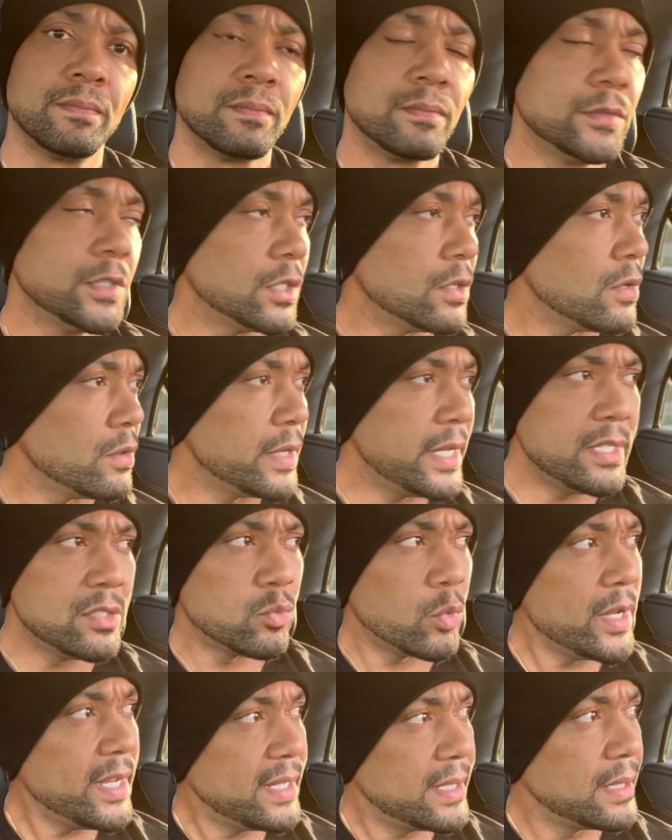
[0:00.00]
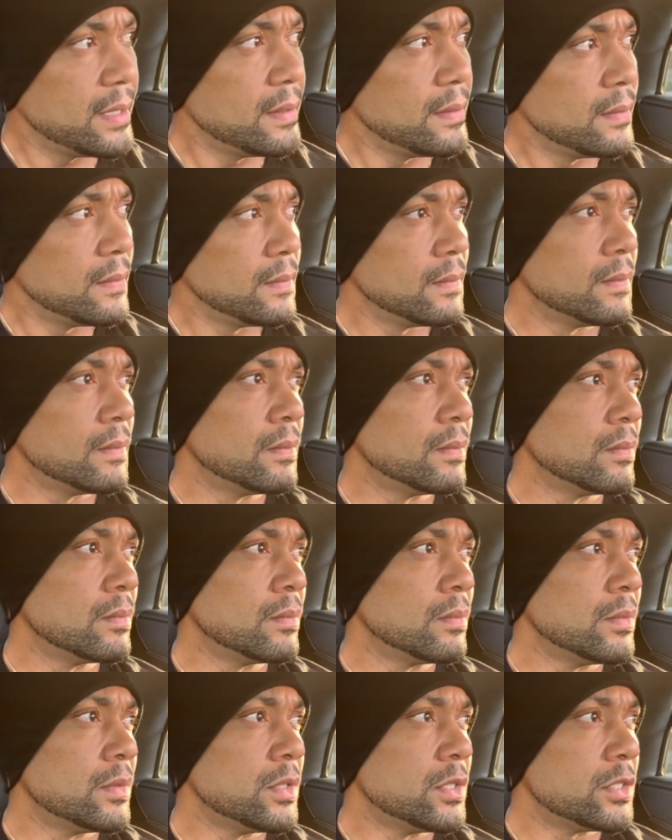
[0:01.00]
You know, he's weak.
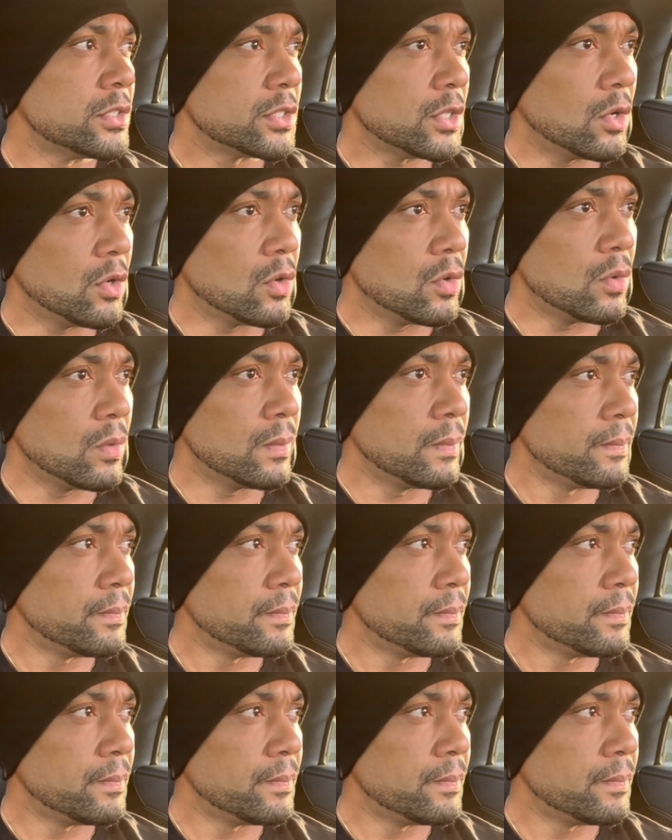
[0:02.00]
So